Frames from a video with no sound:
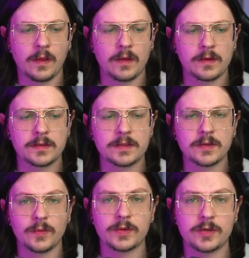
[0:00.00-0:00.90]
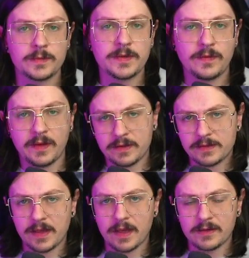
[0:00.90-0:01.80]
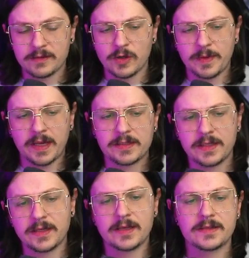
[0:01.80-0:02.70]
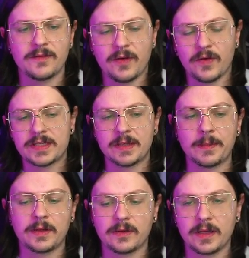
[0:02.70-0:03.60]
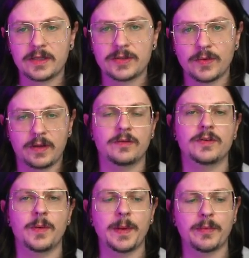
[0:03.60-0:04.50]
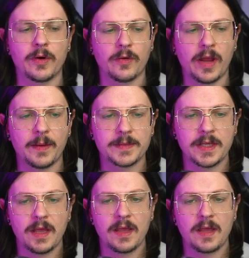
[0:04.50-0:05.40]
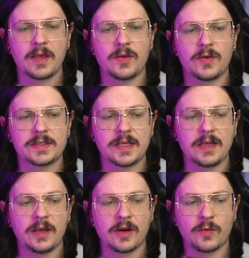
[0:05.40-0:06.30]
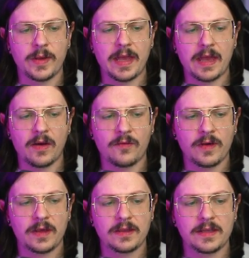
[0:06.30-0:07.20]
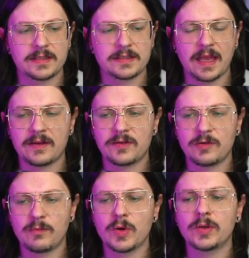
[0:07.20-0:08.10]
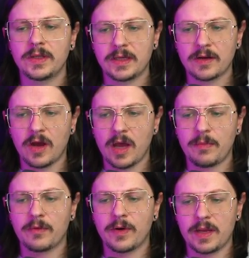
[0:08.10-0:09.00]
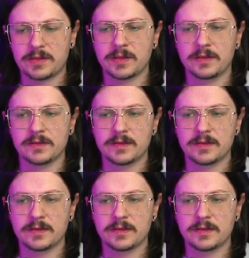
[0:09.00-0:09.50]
So in terms of things that Adobe XD does very similarly to other Adobe programs, you can see here we have the standard Boolean operations,